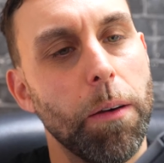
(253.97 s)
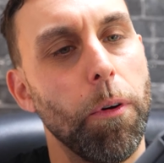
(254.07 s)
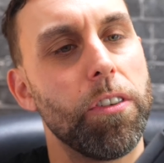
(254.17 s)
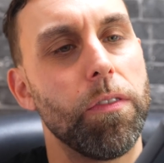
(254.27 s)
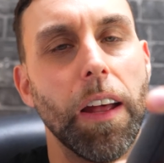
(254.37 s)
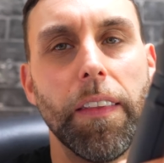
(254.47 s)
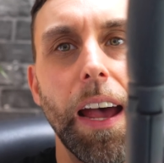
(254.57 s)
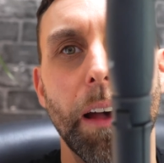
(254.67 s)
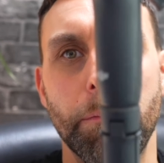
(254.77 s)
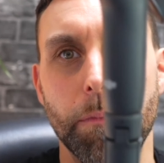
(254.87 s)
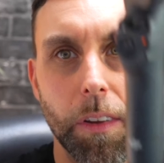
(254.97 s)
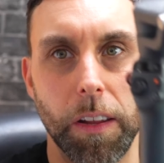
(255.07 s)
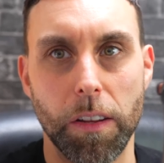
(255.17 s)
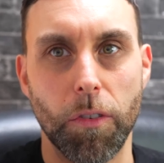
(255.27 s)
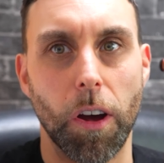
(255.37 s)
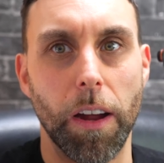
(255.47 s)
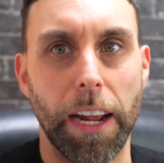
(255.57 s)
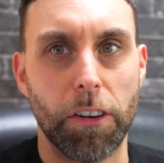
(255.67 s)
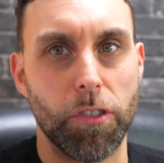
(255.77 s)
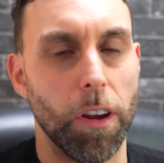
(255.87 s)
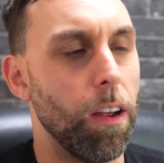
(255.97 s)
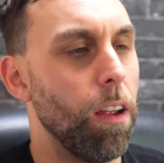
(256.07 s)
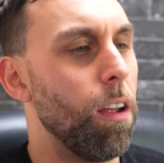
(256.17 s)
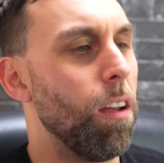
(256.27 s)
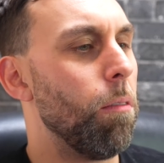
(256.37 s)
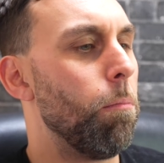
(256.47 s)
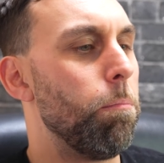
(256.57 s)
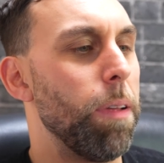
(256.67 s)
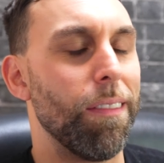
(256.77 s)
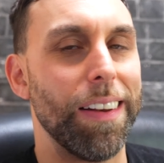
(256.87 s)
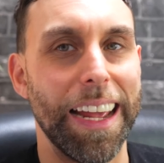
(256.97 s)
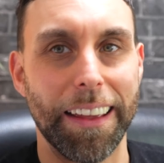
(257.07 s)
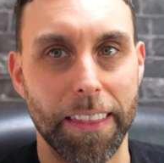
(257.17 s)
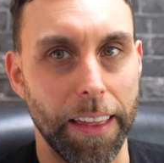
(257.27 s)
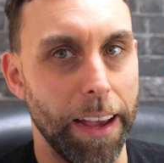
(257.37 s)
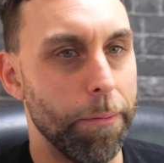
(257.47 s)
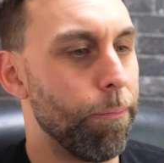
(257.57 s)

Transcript: And once you've done that, you've got an extra bit of length there.